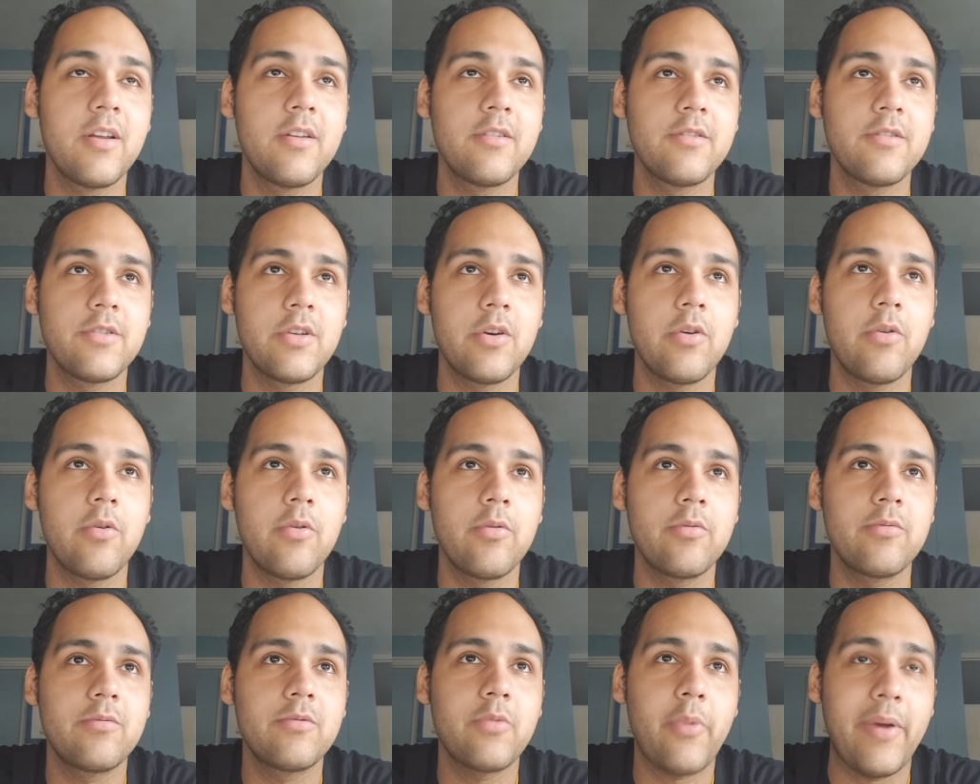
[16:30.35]

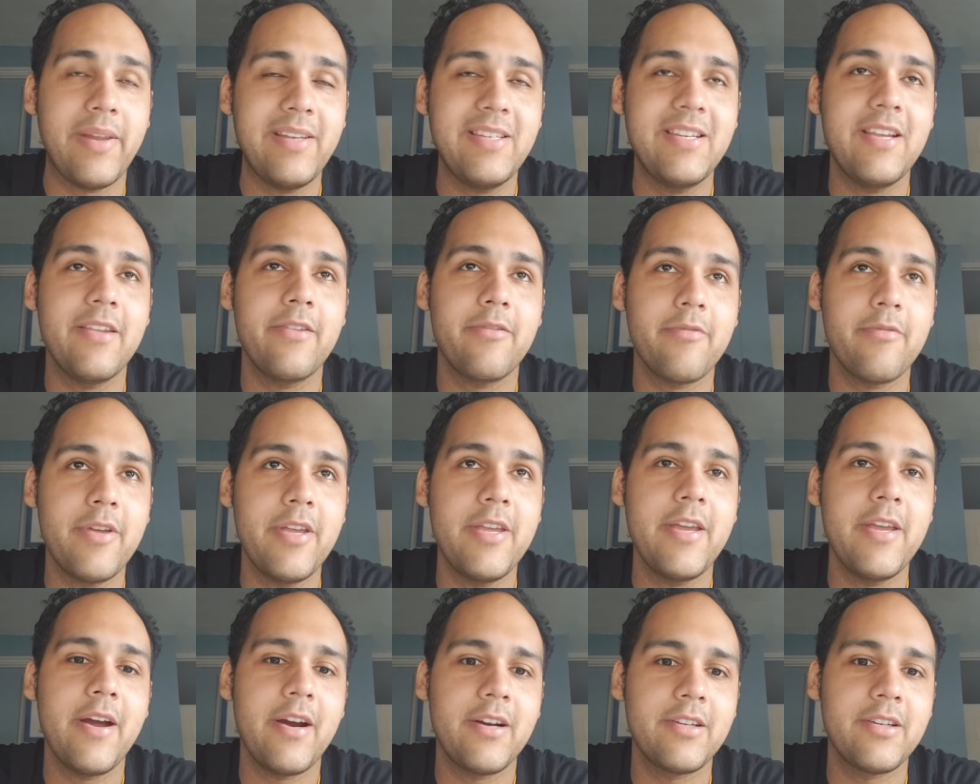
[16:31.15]
So 23
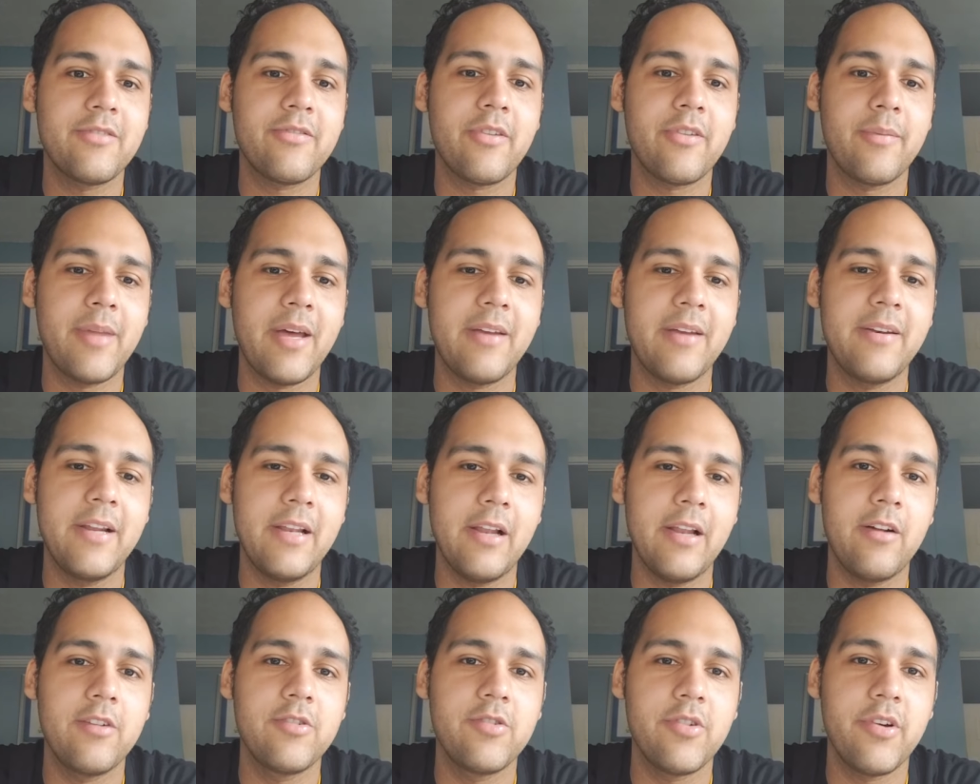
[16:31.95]
years from that
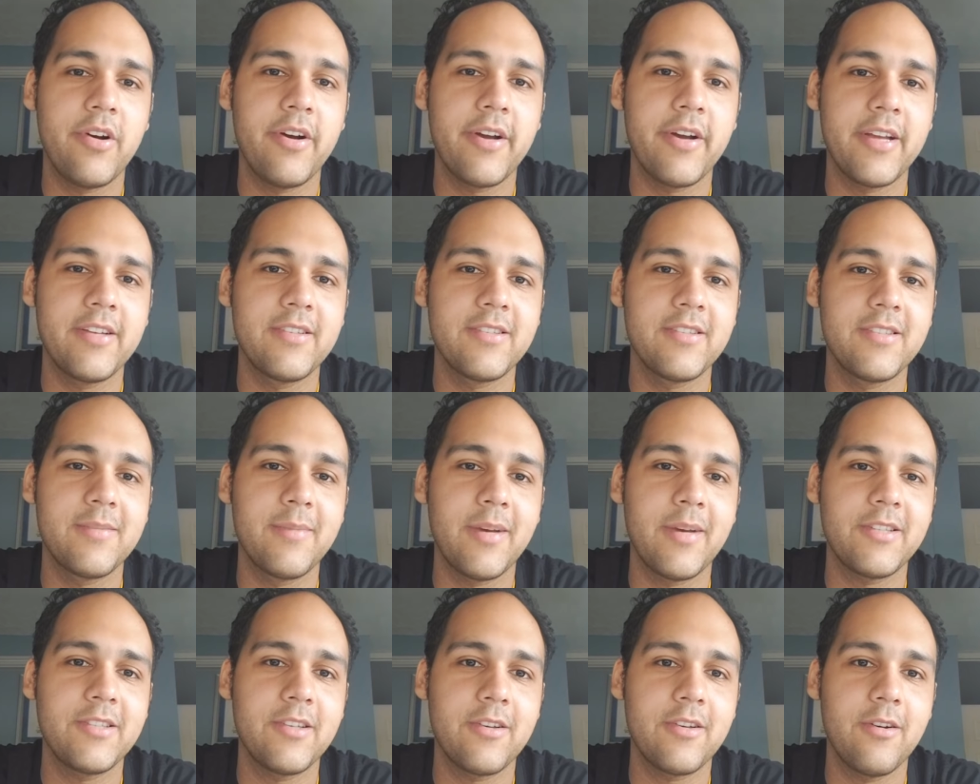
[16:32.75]
0-0 draw against
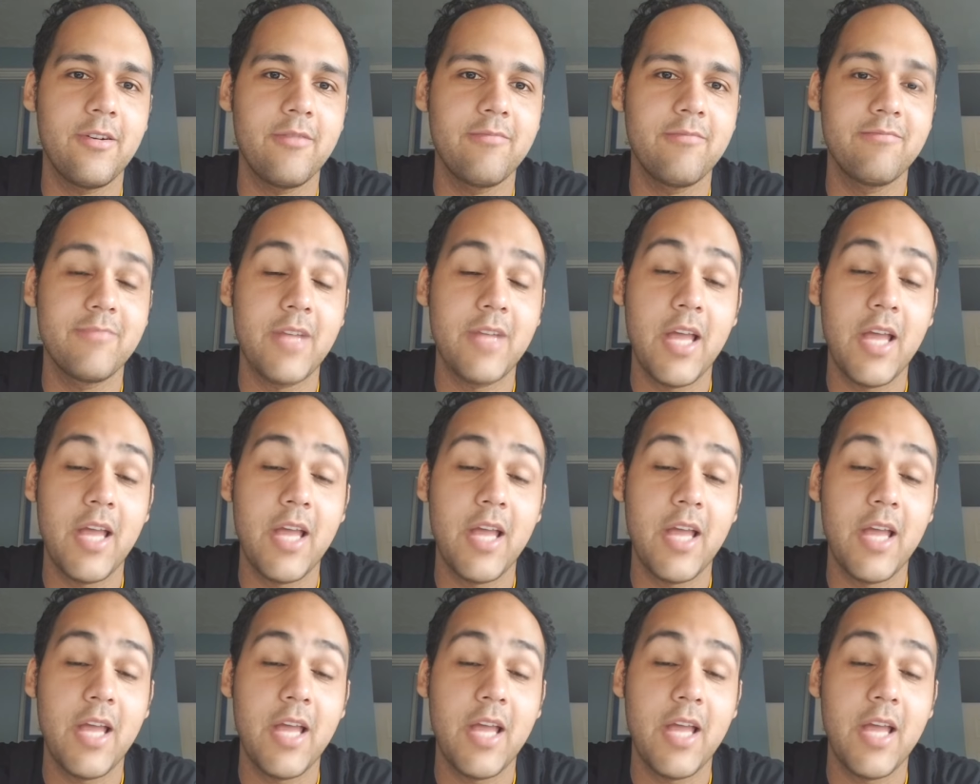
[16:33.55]
Mexico.